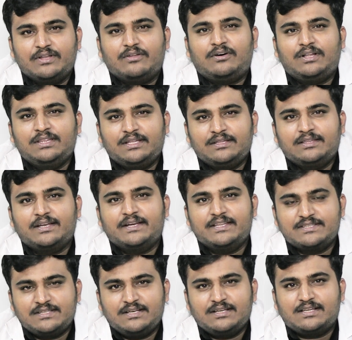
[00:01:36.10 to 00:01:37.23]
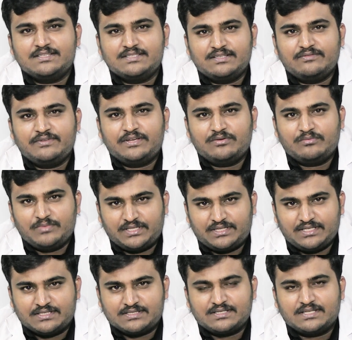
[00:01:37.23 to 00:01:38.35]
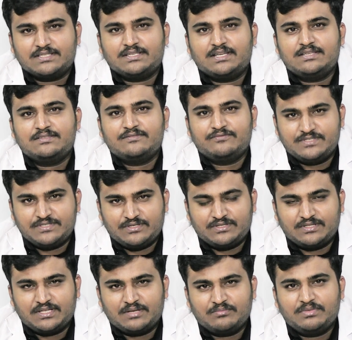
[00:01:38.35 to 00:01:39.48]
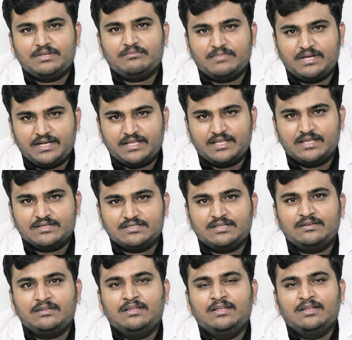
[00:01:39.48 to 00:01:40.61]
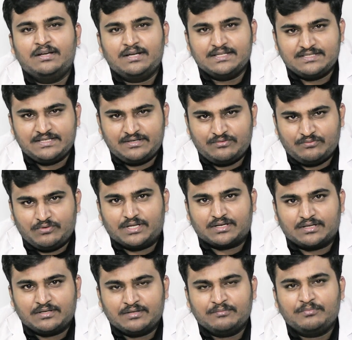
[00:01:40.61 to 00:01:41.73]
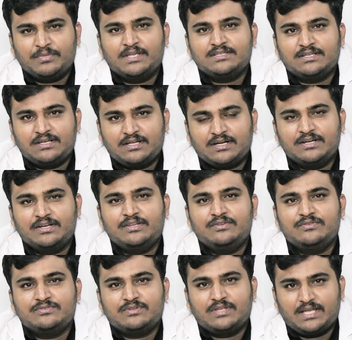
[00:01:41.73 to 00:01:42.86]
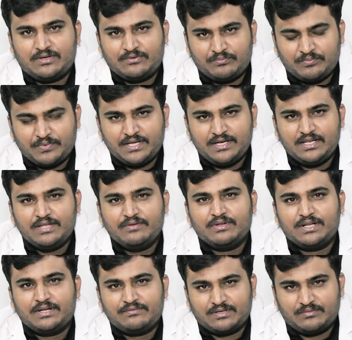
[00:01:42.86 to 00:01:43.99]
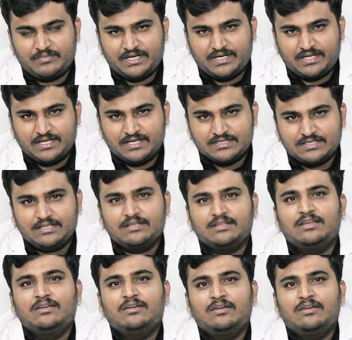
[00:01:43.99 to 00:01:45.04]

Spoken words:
when all the traditional conservative methods such as physiotherapy, medication doesn't work. Patient continues to have pain even after medication,